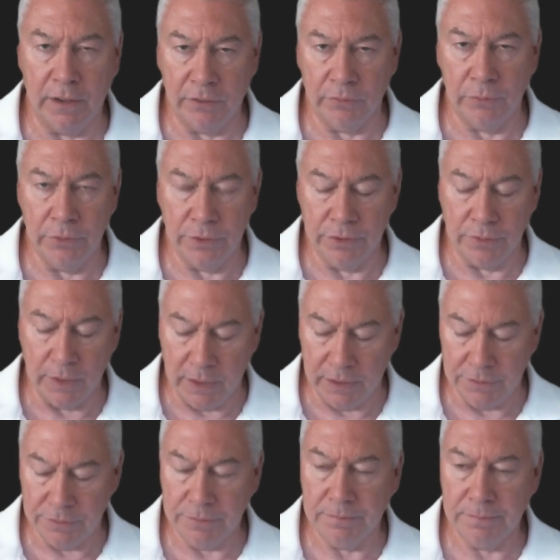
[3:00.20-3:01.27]
through the
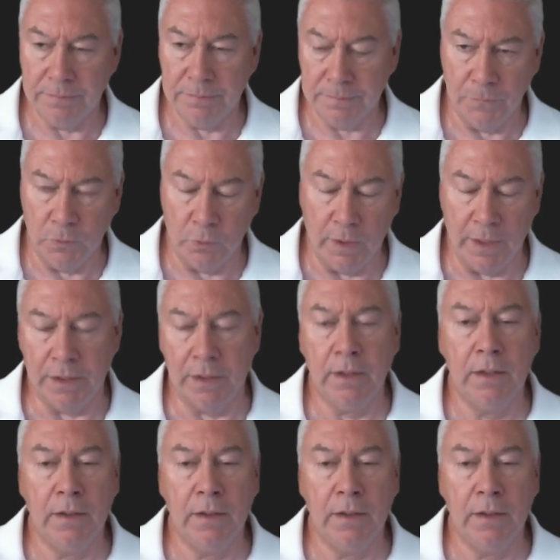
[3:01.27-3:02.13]
trades. Or rather,